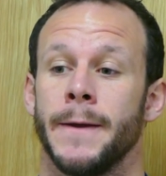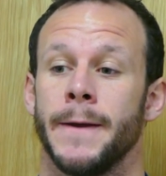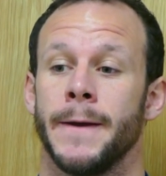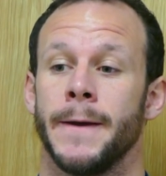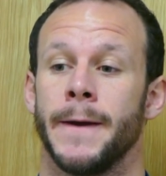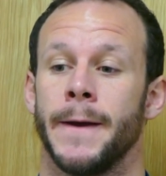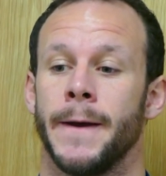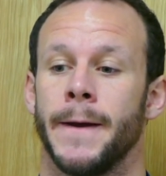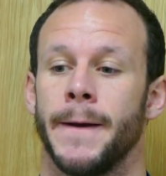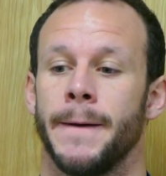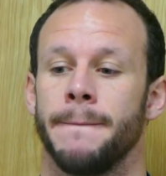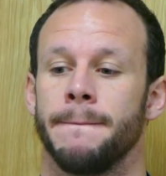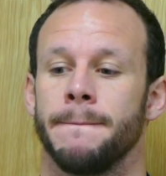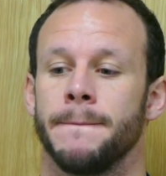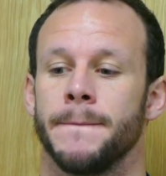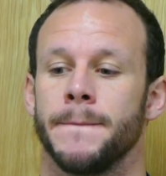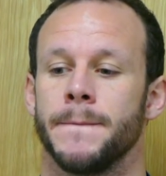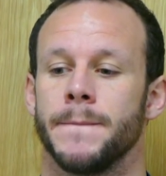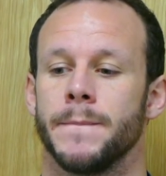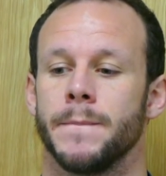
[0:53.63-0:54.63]

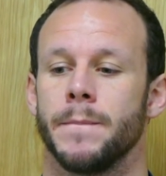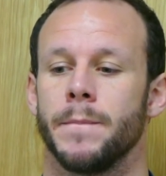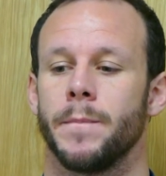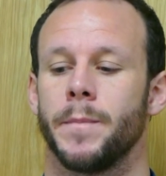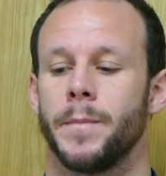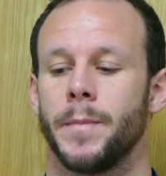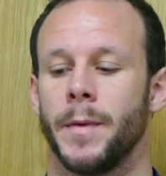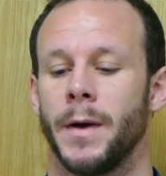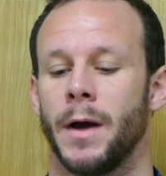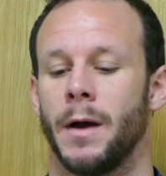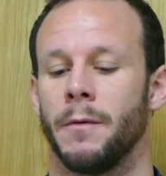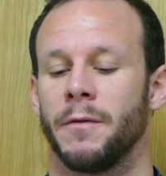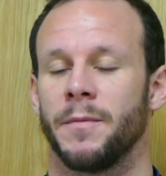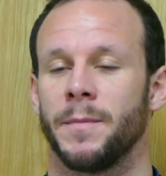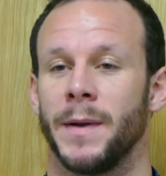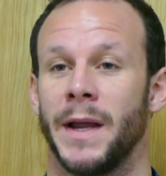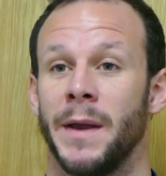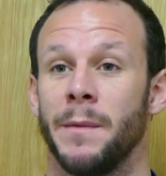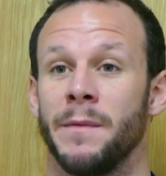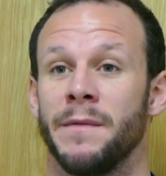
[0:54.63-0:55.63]
but I was
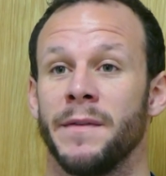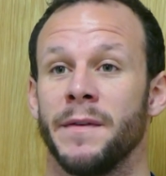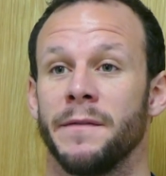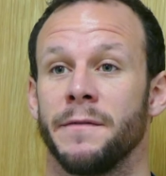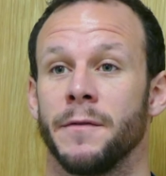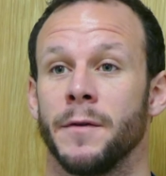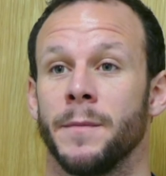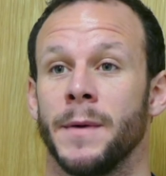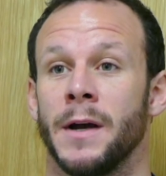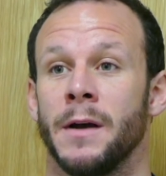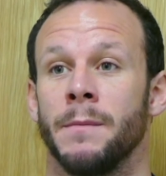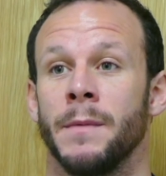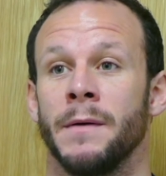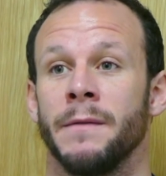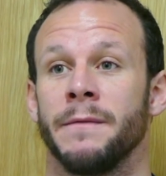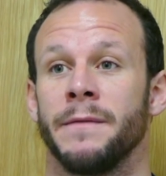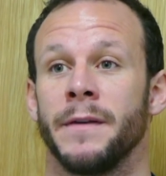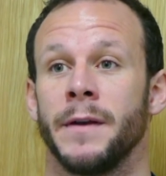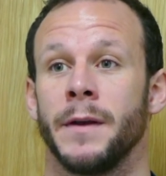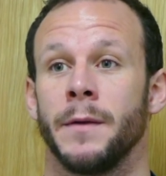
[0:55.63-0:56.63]
playing with it for about a
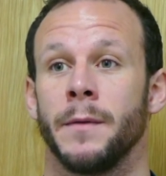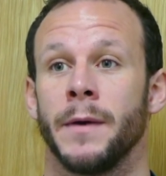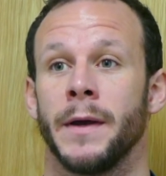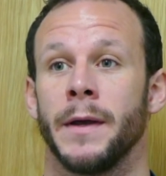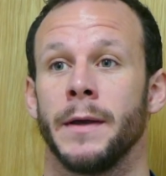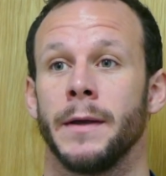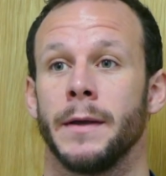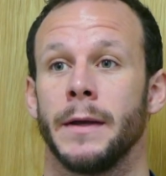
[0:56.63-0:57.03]
month anyway